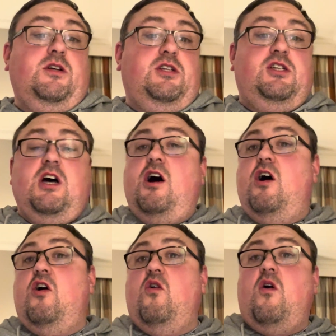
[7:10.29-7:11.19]

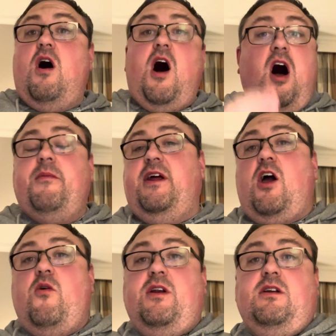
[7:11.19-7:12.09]
so I'm going to
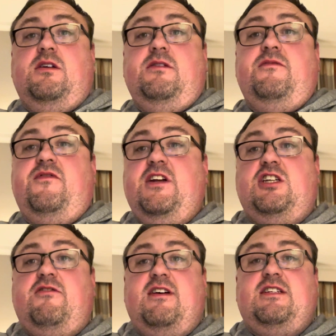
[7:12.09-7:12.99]
go and finish
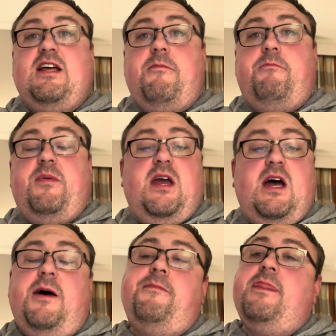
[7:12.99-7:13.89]
the rest of that beer,